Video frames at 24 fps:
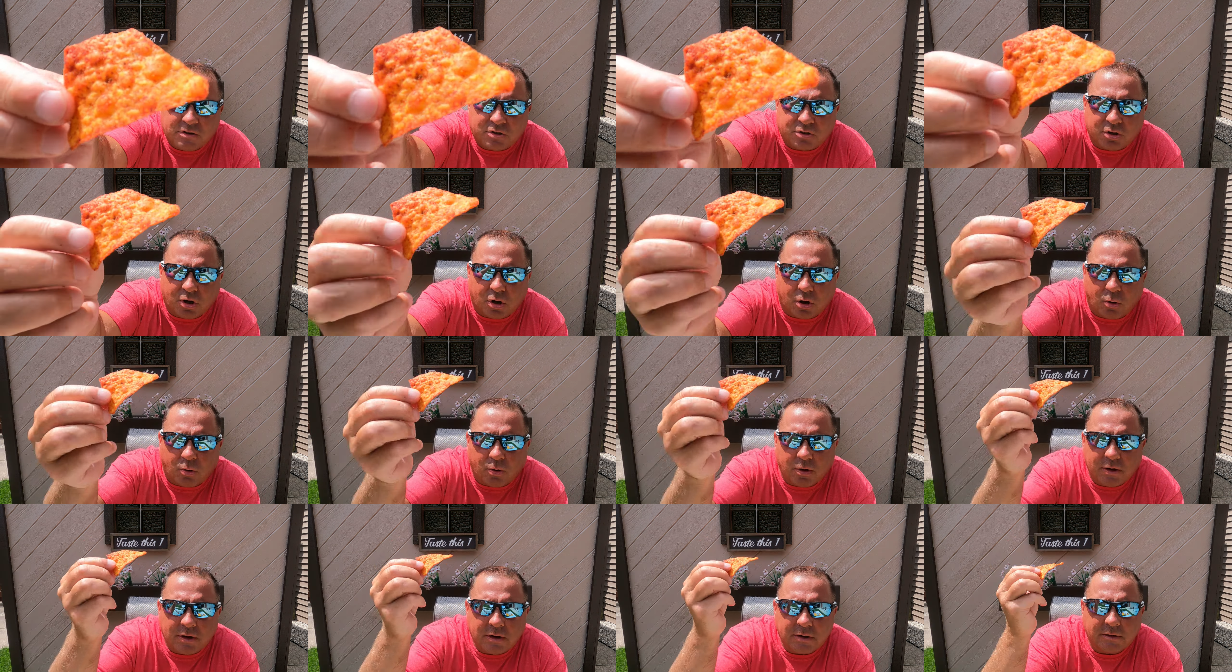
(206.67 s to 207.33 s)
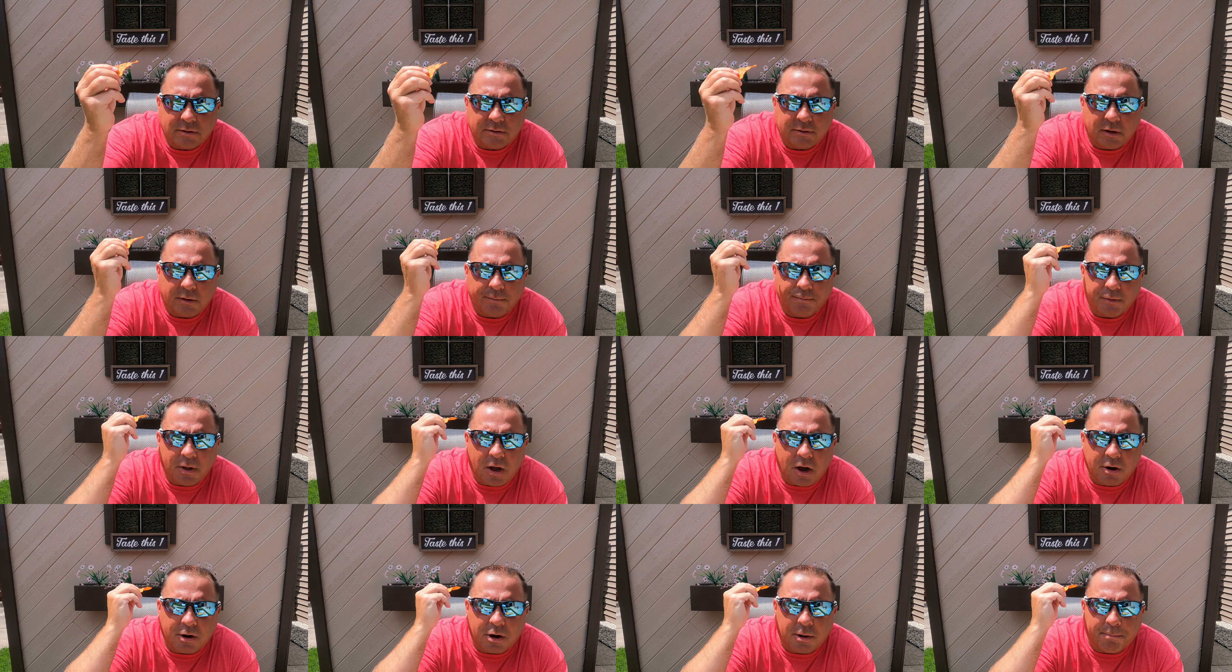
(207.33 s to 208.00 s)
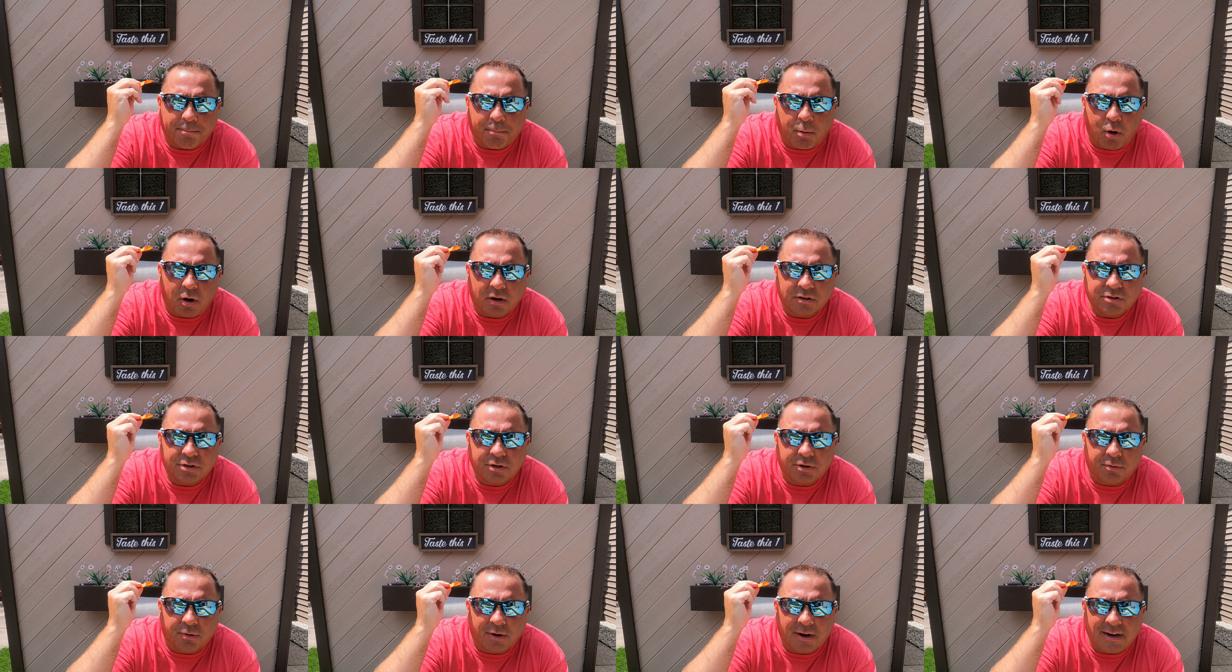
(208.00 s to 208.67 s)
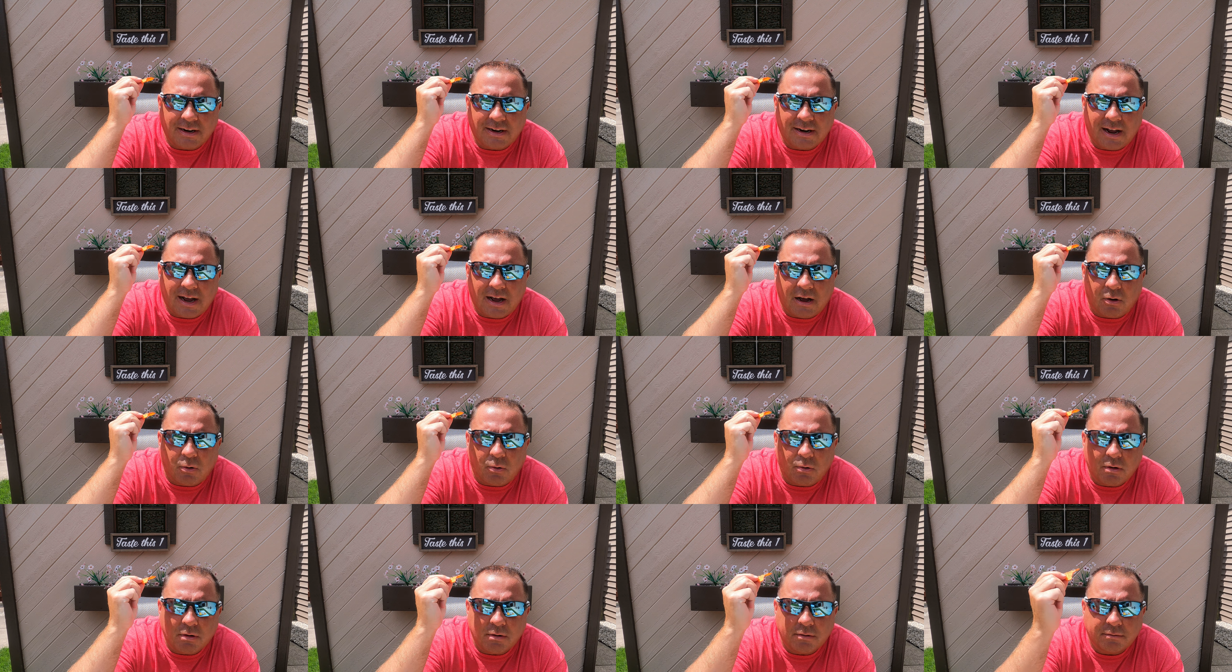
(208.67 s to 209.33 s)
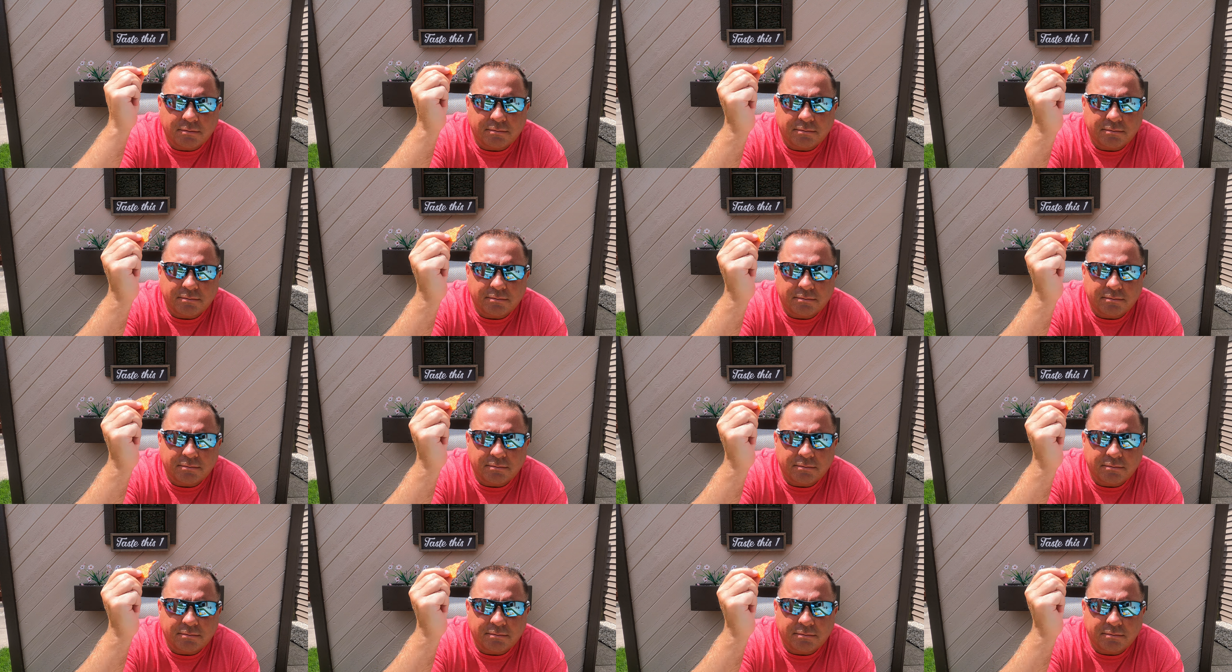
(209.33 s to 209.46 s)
So I'm going to pause it right now.